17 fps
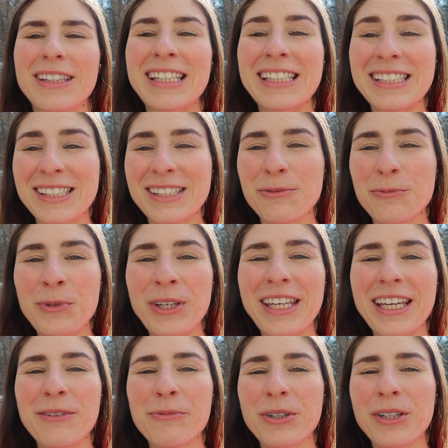This
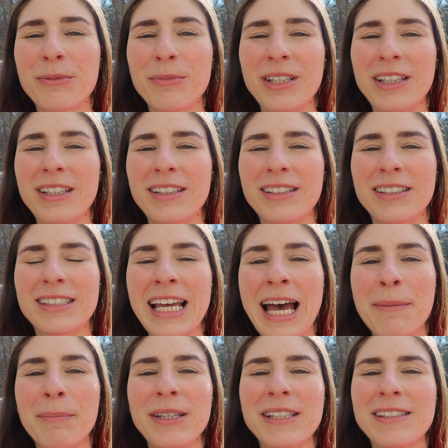weekend we're going to be
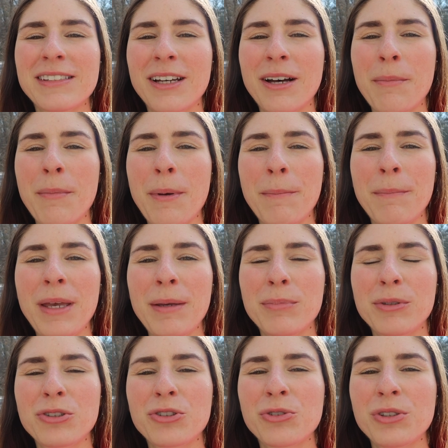tapping some
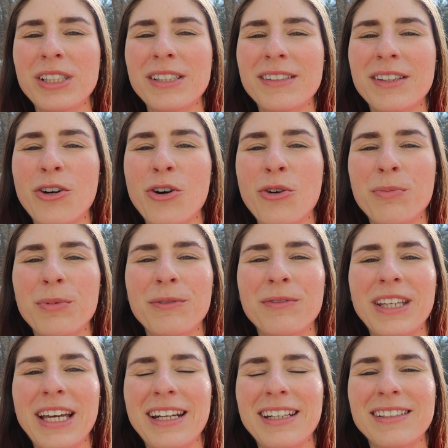maple trees in the hope
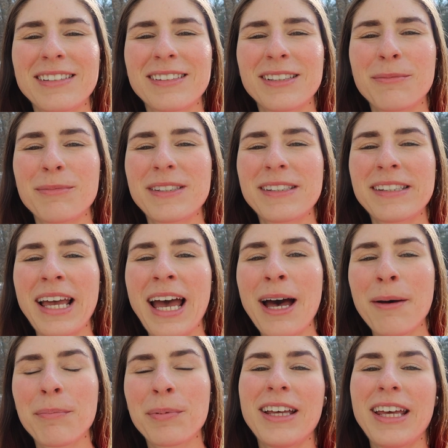of getting some
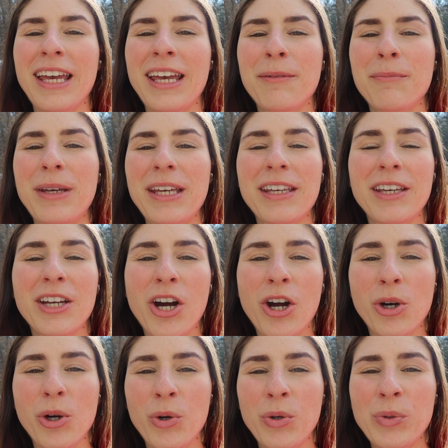sap and making
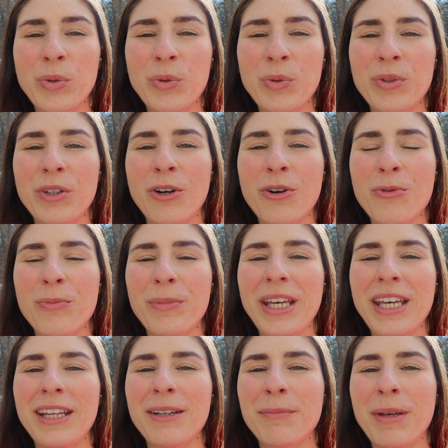our own
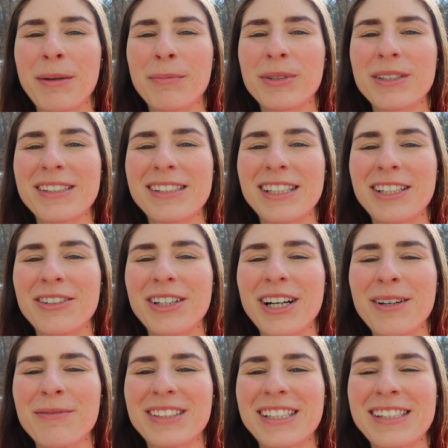homemade maple
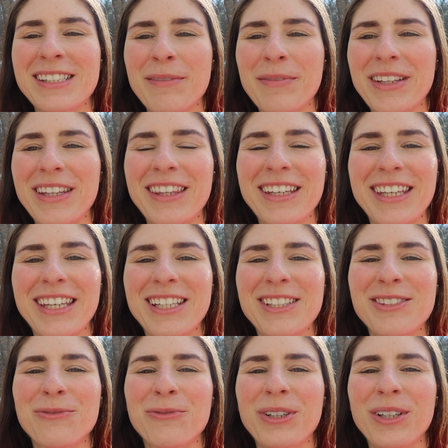syrup. It's something the
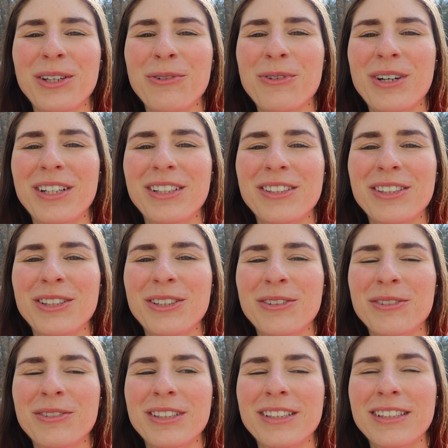kids really want to
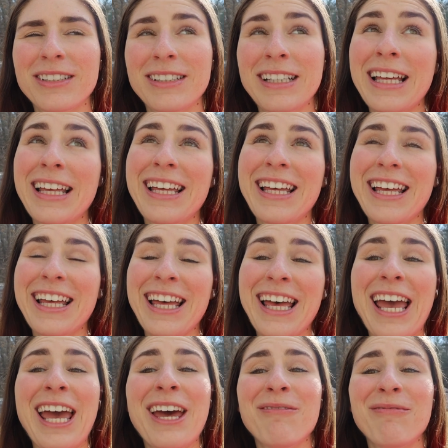do.
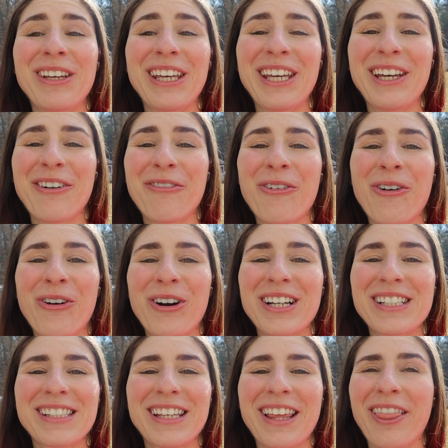And me, of
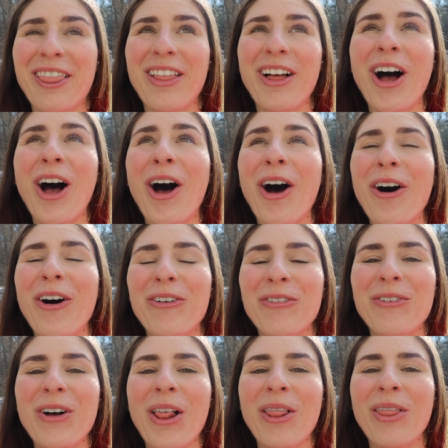course. I
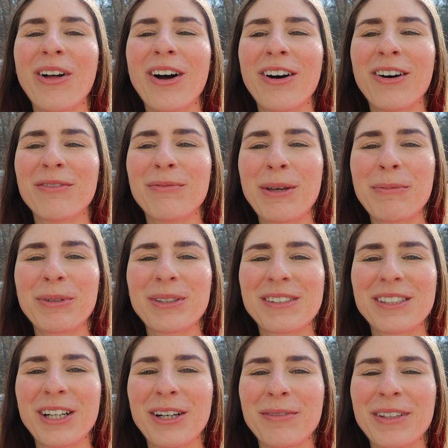love maple
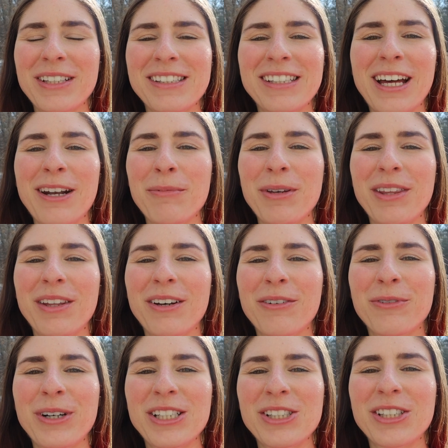syrup. That's got to be the
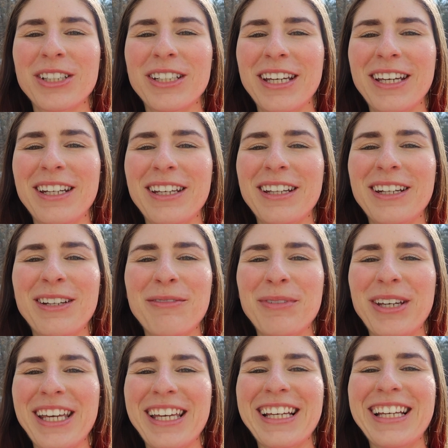French Canadian in
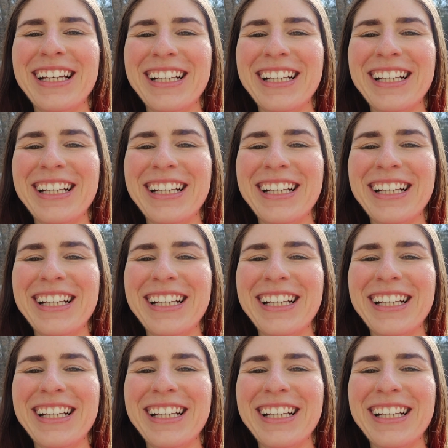me.